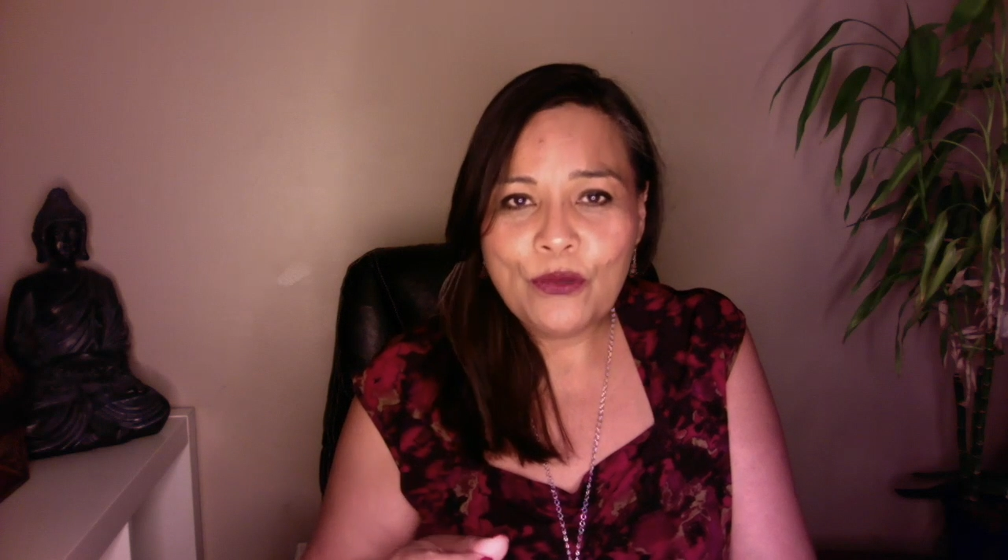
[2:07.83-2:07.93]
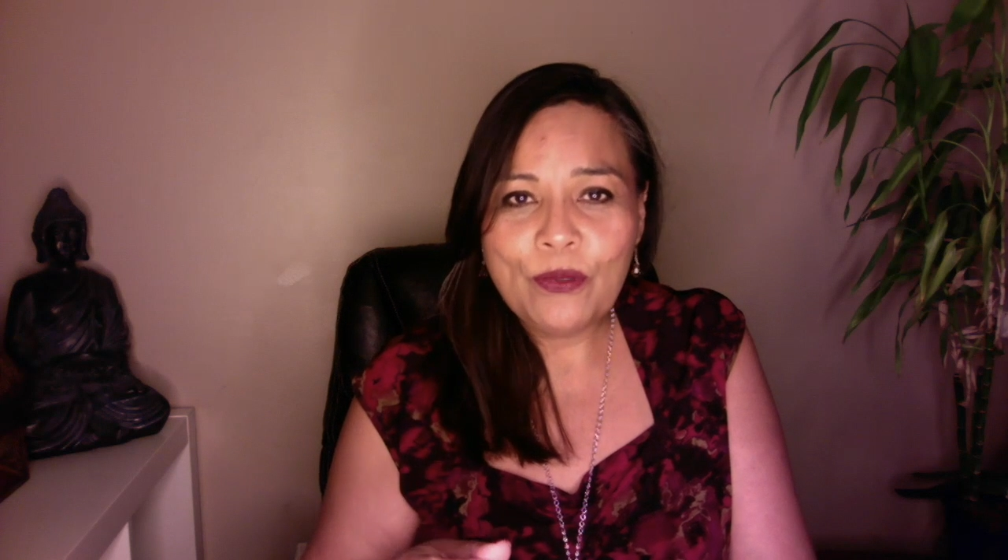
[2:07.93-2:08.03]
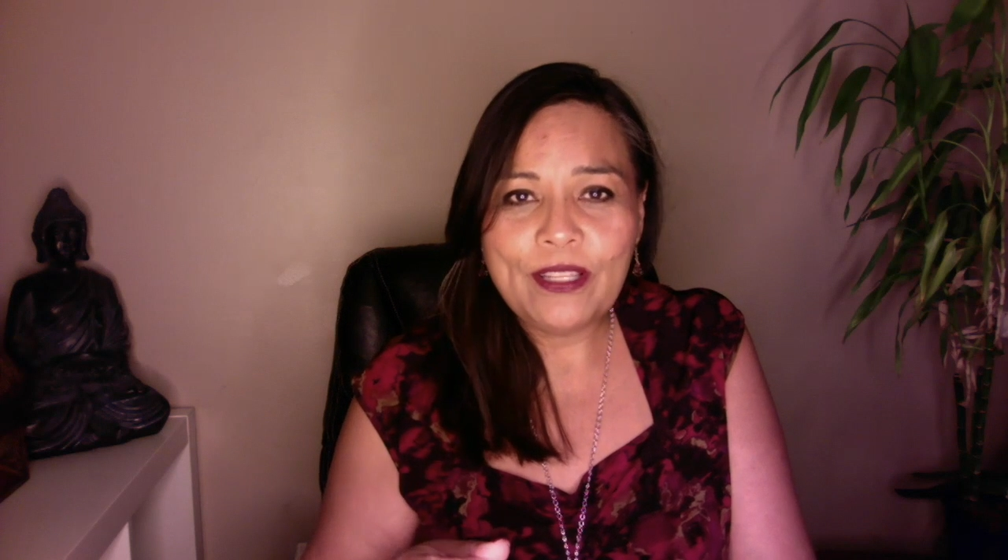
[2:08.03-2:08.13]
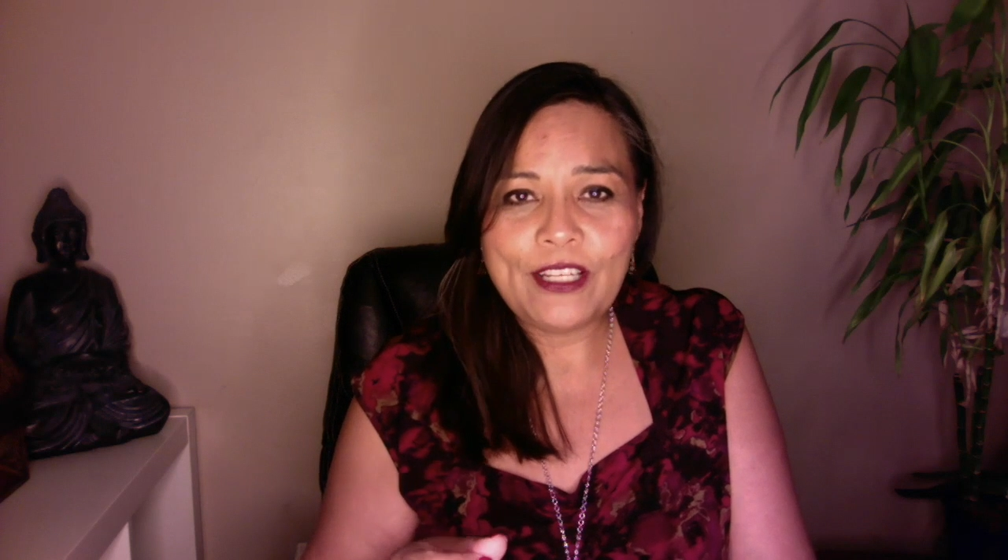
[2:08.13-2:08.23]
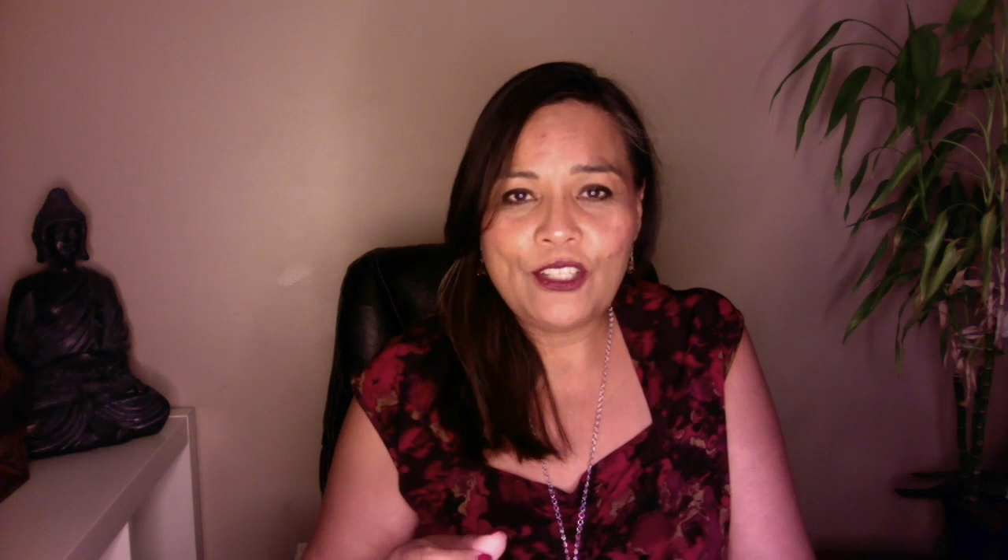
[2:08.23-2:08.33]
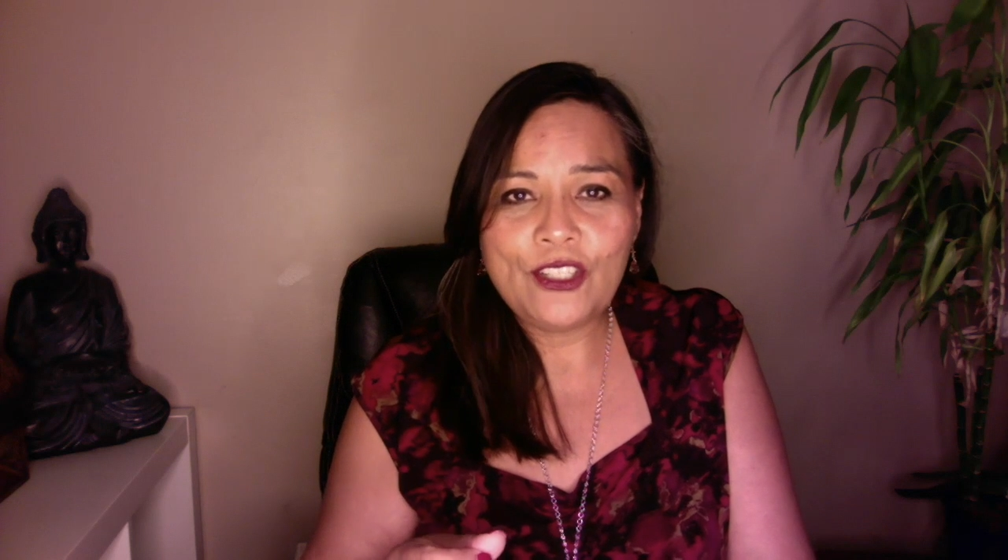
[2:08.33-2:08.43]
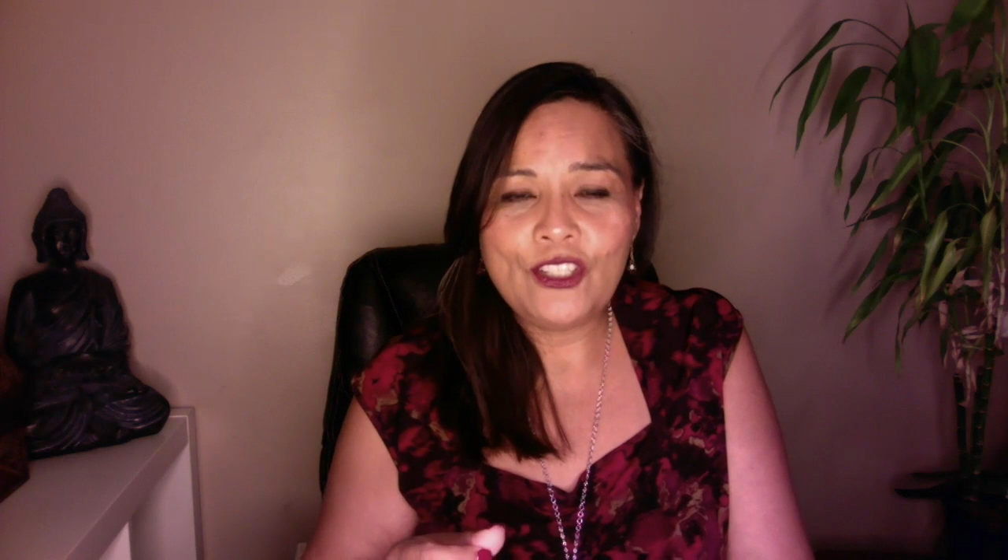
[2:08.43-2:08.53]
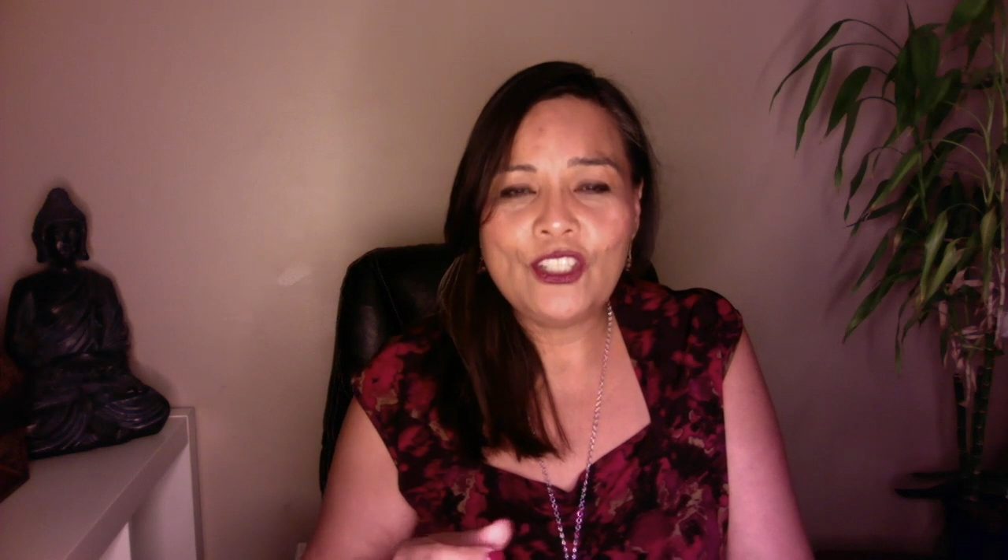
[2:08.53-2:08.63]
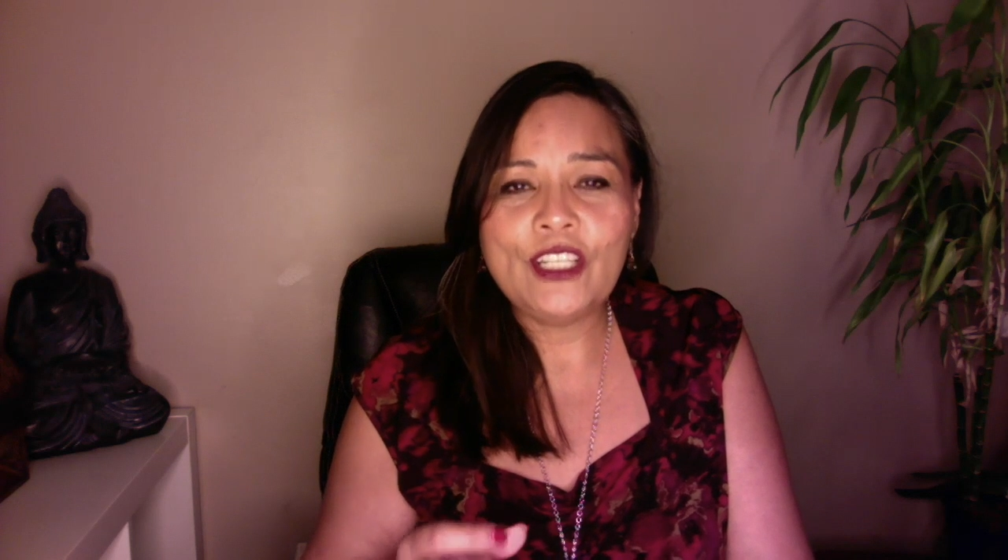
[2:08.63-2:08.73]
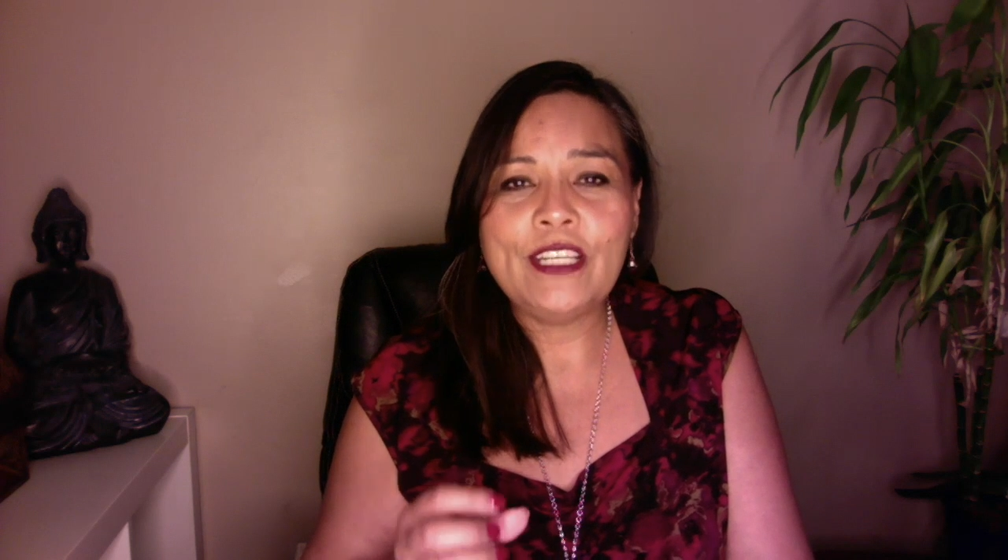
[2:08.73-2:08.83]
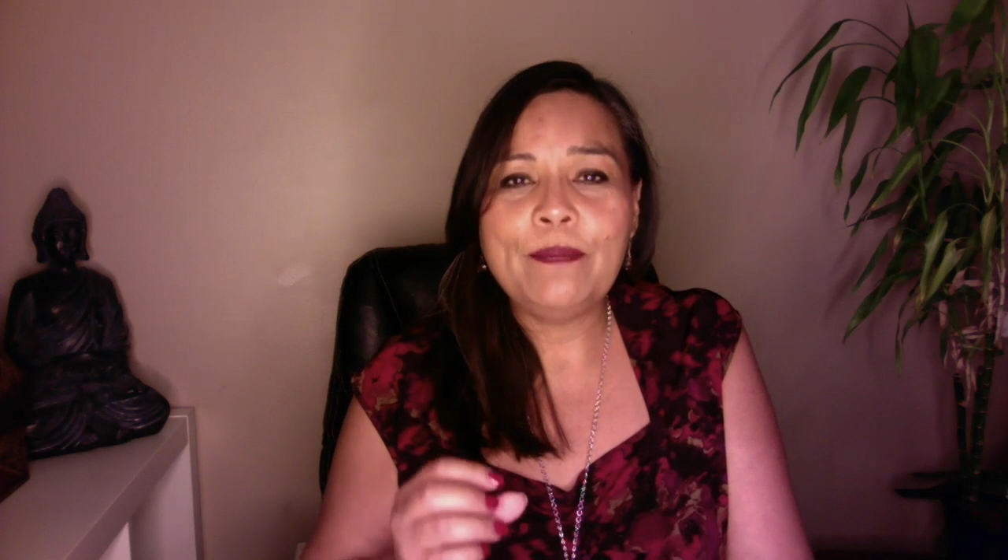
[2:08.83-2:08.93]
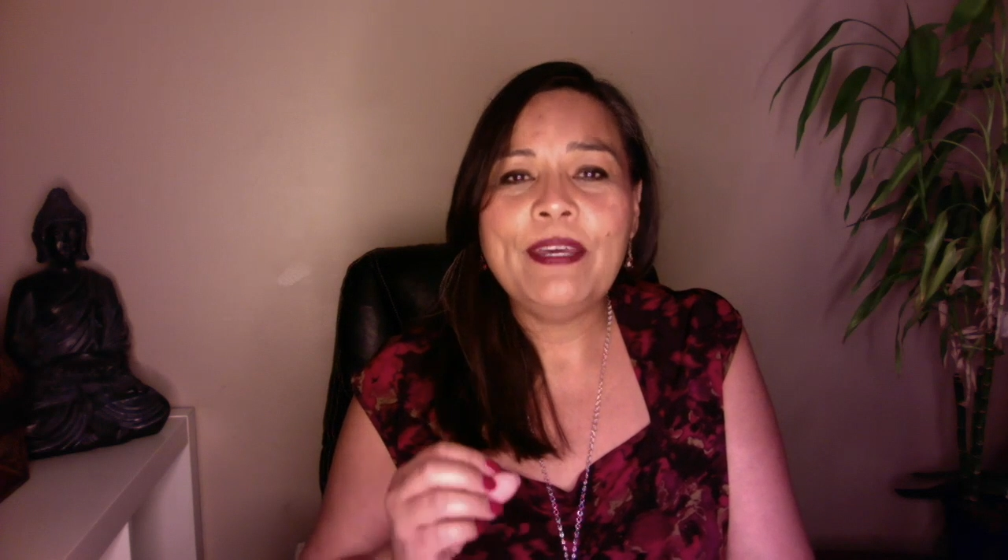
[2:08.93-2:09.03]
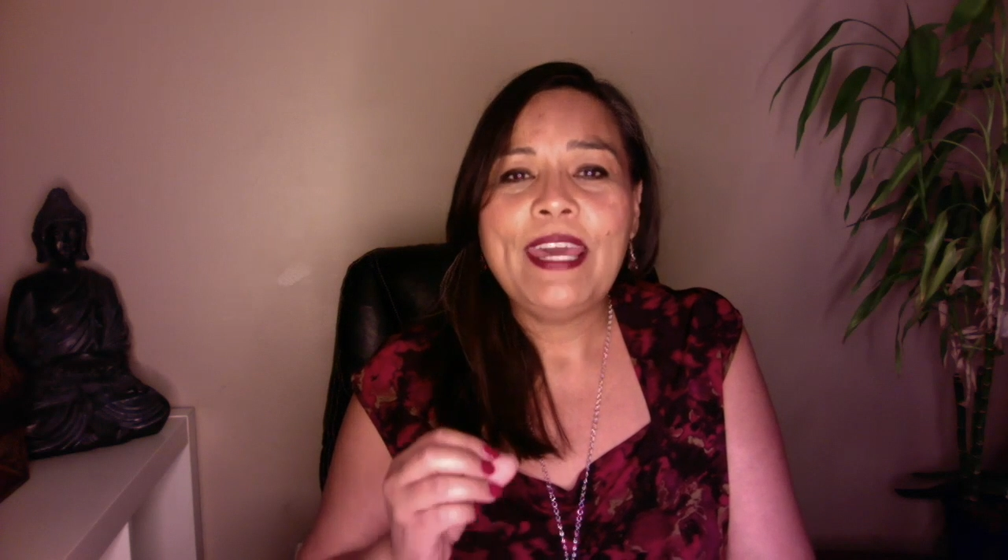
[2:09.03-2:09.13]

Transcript: relationship